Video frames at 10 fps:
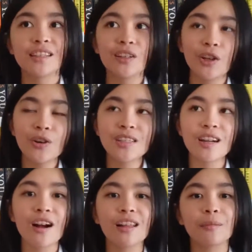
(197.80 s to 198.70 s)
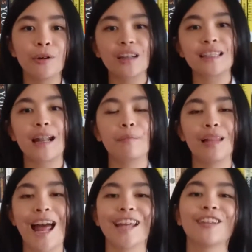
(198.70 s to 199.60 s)
So those are all the books that I'm
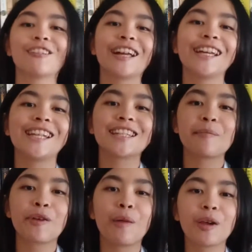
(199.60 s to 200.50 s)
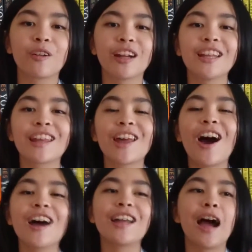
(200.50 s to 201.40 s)
planning to read this upcoming
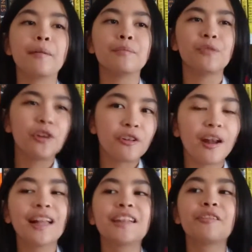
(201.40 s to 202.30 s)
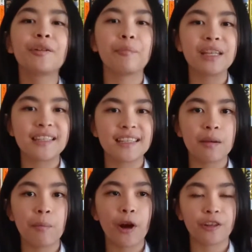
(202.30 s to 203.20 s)
readathon. I'm relatively busy
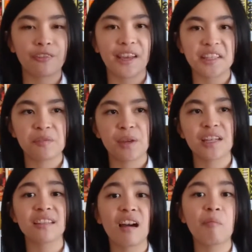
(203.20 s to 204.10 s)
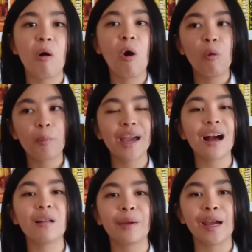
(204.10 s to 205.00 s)
some part of next week, so I'm hoping
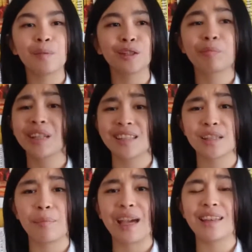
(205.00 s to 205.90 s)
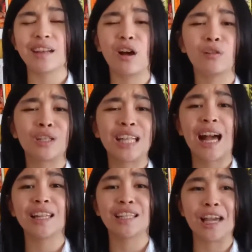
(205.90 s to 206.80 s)
I'll be able to participate in all the
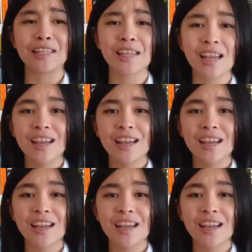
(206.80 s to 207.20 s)
challenges.